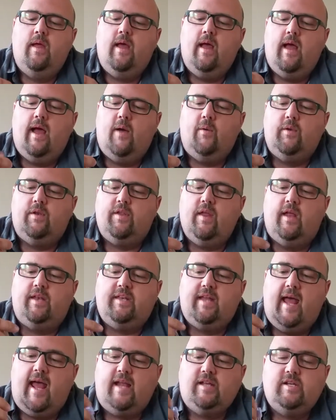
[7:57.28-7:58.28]
I would
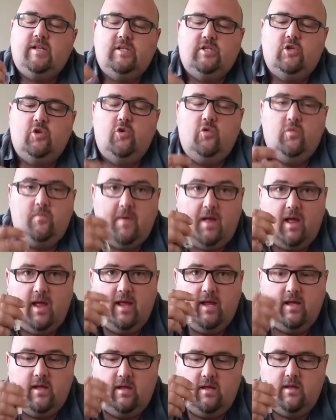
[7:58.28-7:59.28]
attach it to my